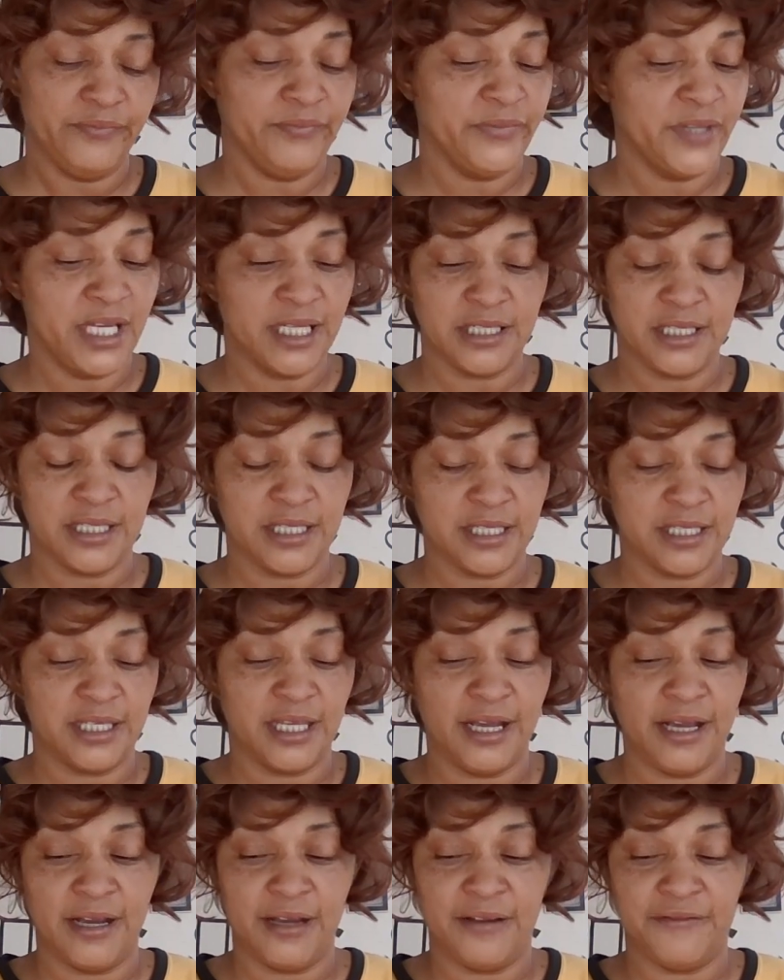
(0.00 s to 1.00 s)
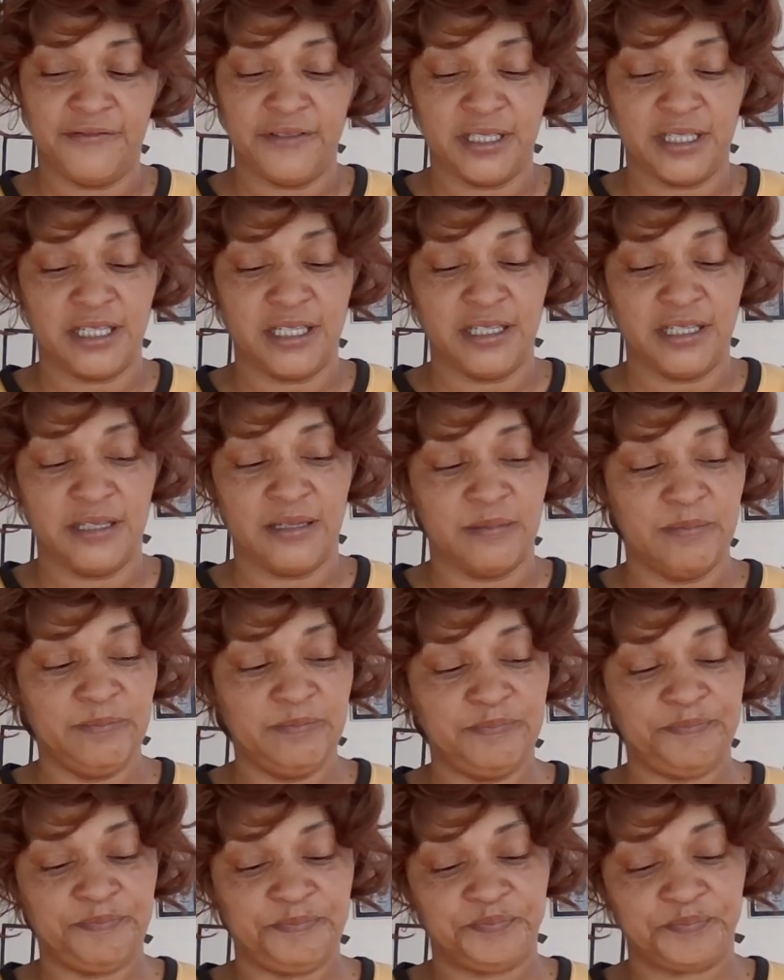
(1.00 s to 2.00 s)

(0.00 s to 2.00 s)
Mm, I just seen the Hierophant again